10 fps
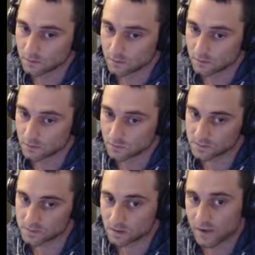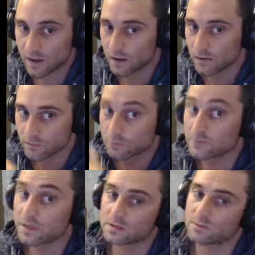You know, some have a
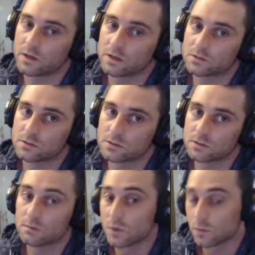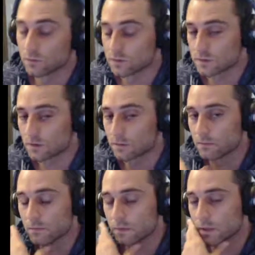3x range, some don't.
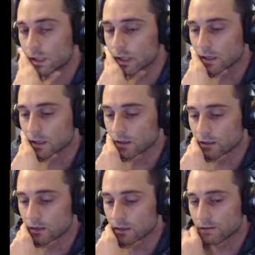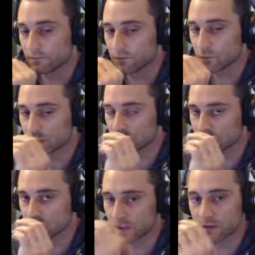And if you can
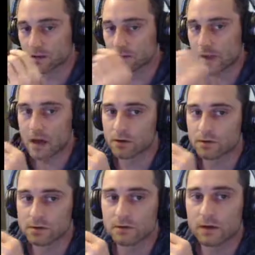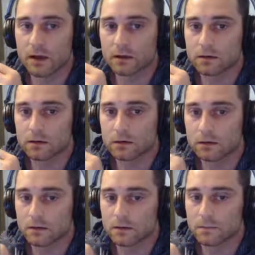pick up patterns on that,
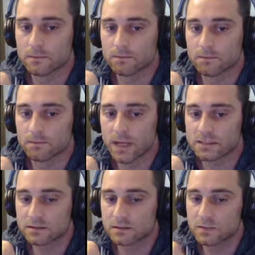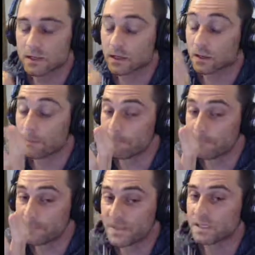that's gonna be like a
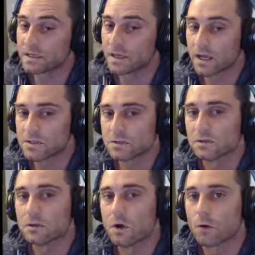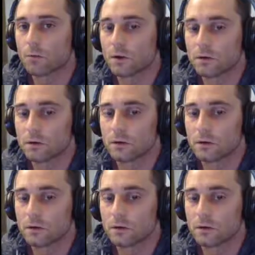big edge in the long run.